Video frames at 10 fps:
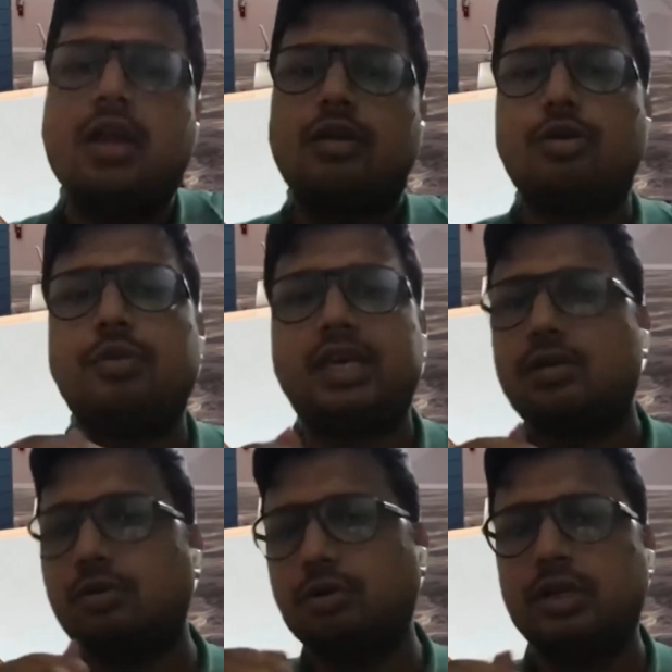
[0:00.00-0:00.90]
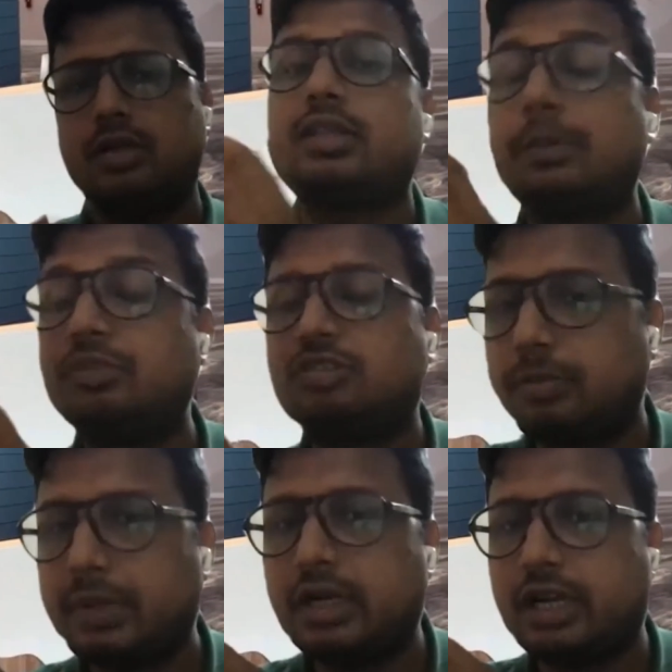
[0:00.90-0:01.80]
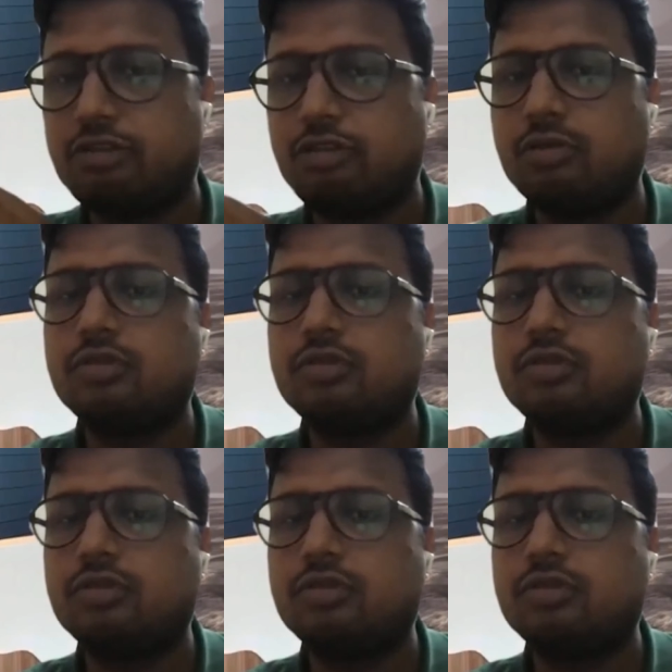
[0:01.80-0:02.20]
to be a good thumb stopping ratio.